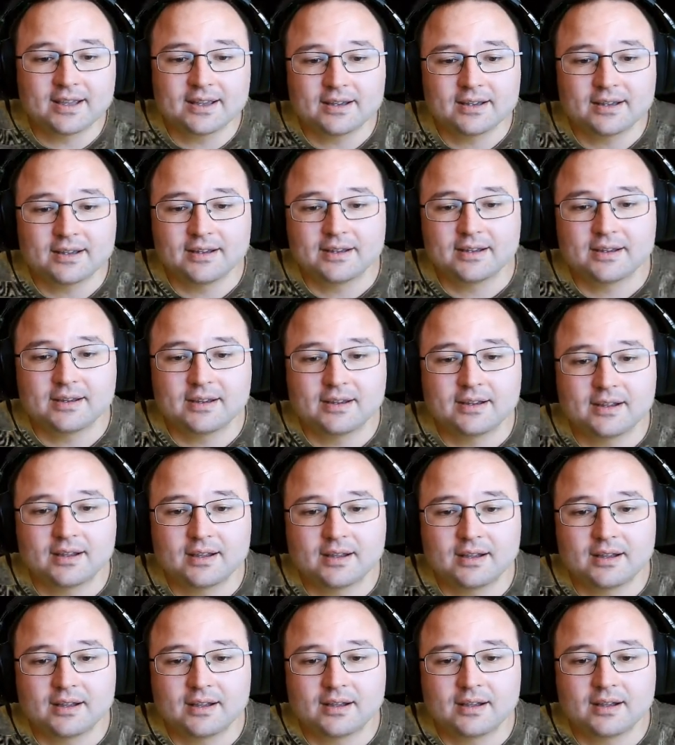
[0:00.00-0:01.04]

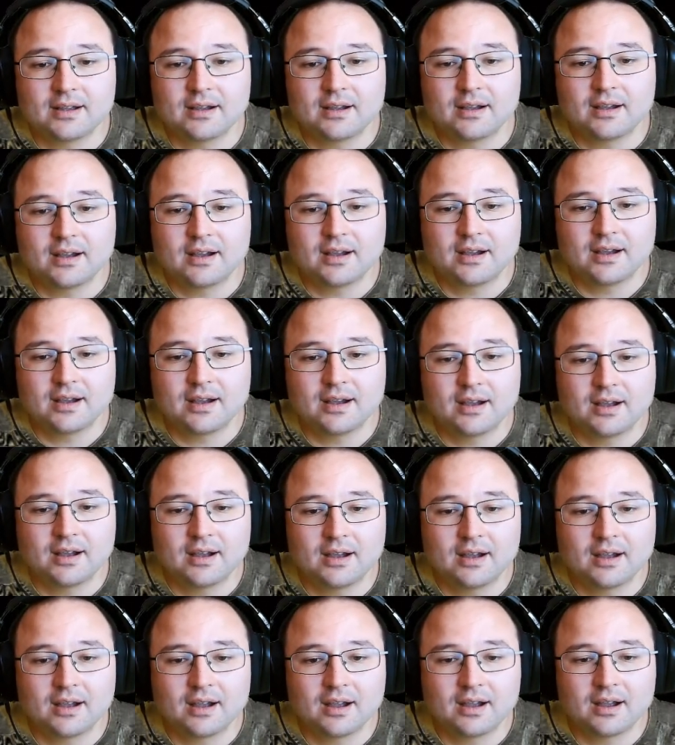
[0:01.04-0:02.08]

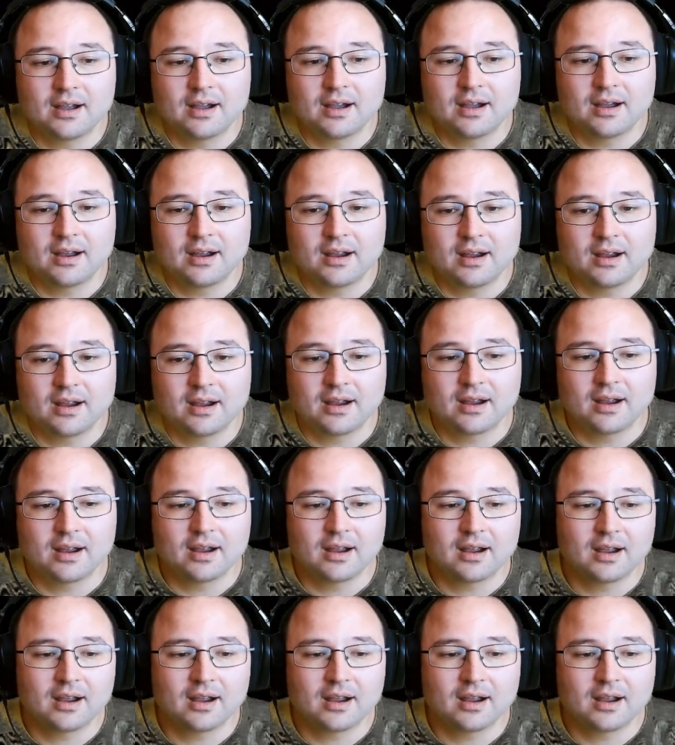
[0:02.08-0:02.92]
Nothing is said.